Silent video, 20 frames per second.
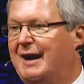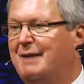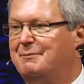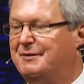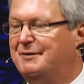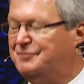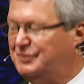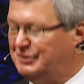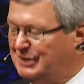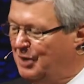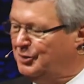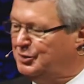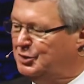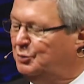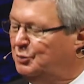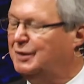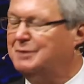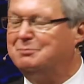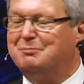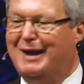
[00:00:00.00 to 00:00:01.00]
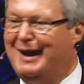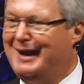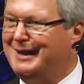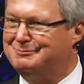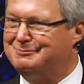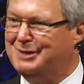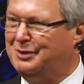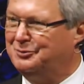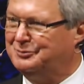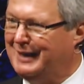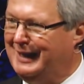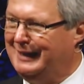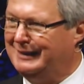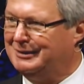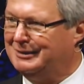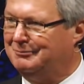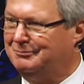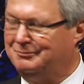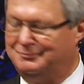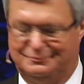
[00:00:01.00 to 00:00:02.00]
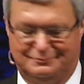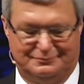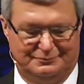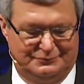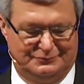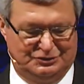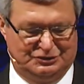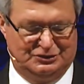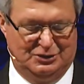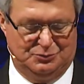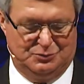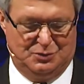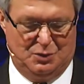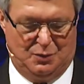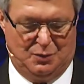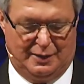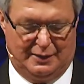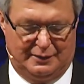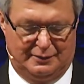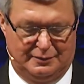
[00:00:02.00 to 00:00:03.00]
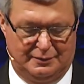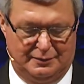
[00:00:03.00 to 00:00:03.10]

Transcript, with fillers: I mean, if you know you wouldn't marry him, don't date him. Just don't do it.